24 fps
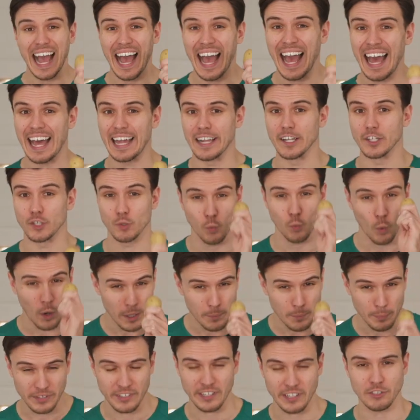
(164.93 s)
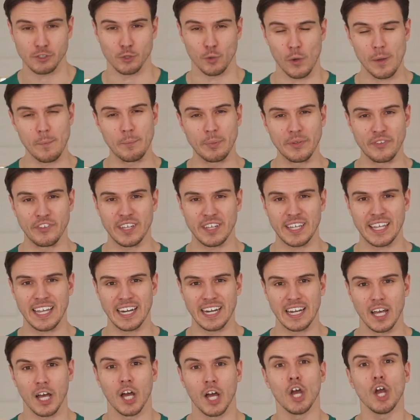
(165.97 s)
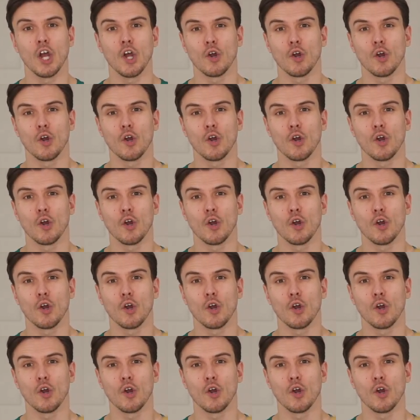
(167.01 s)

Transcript: and white potato in particular